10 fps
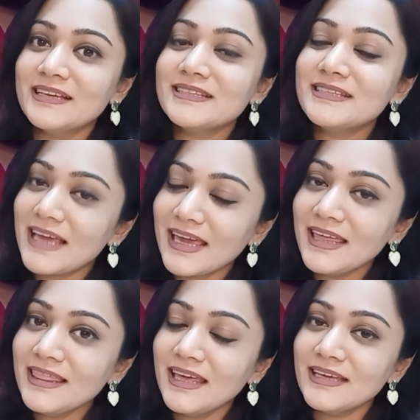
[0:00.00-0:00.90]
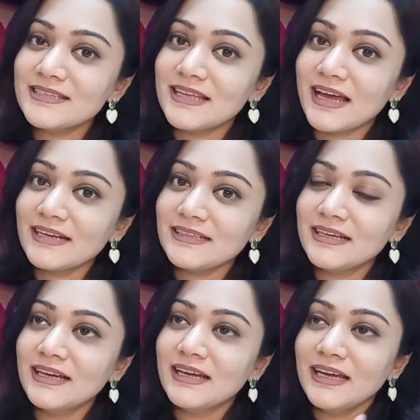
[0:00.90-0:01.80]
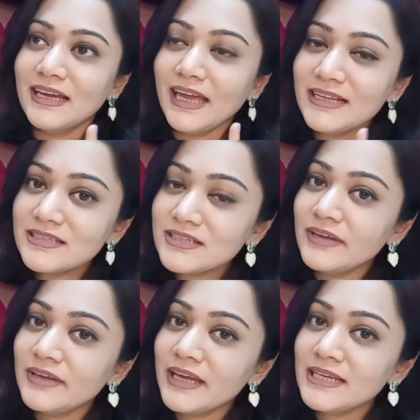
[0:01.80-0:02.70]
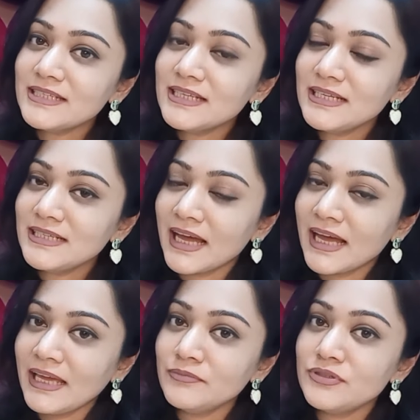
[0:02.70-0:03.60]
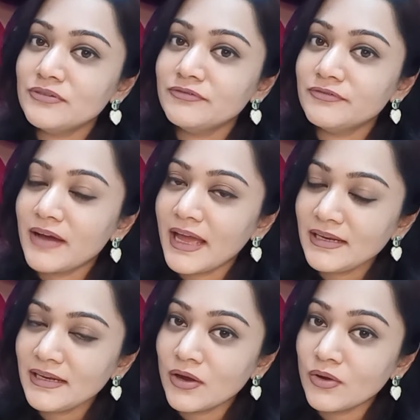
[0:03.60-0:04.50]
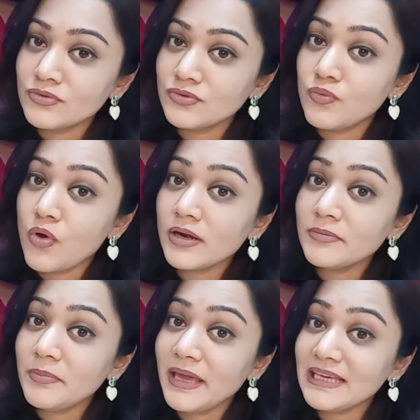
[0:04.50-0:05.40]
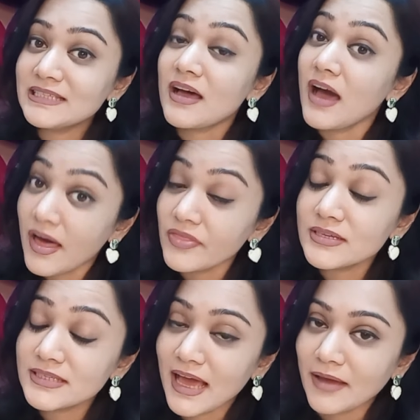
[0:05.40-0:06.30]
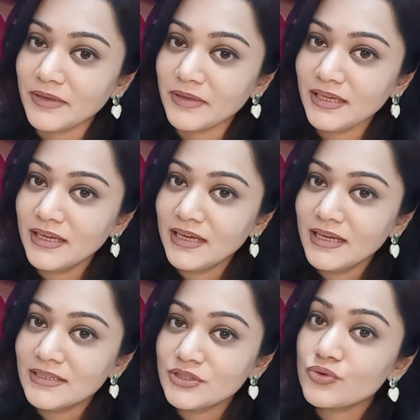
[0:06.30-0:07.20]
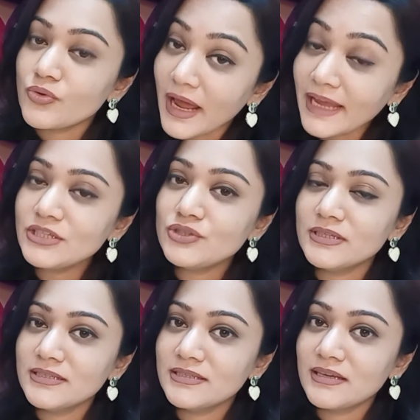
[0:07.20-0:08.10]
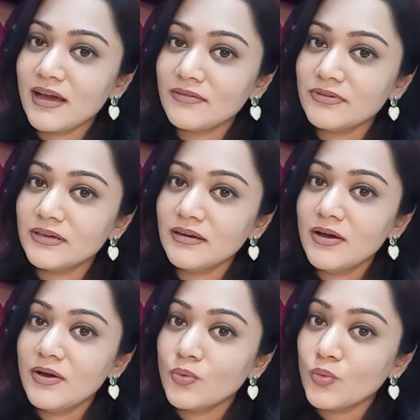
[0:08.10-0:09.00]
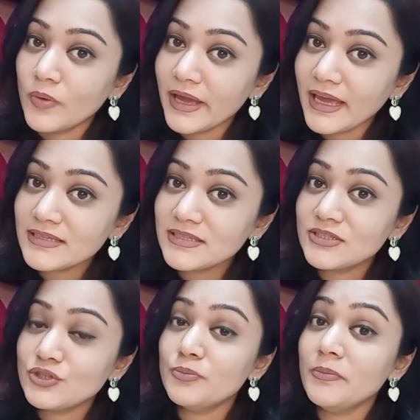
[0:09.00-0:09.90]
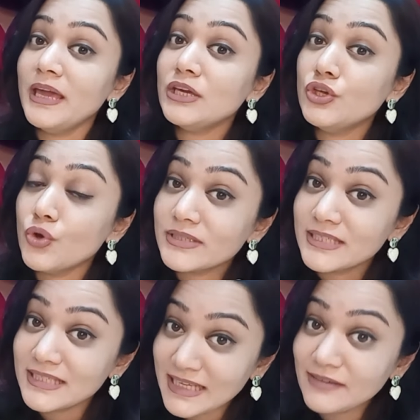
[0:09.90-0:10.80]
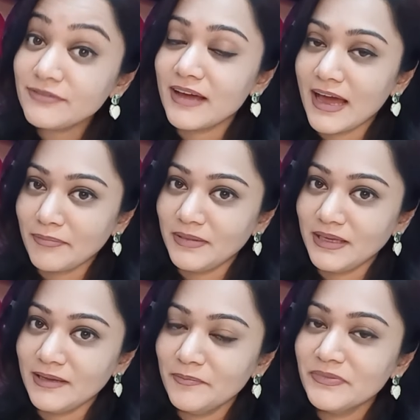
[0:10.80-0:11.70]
Second thing is that instead of wasting time to find out what makes others happy, try to discover ways to make yourself happy.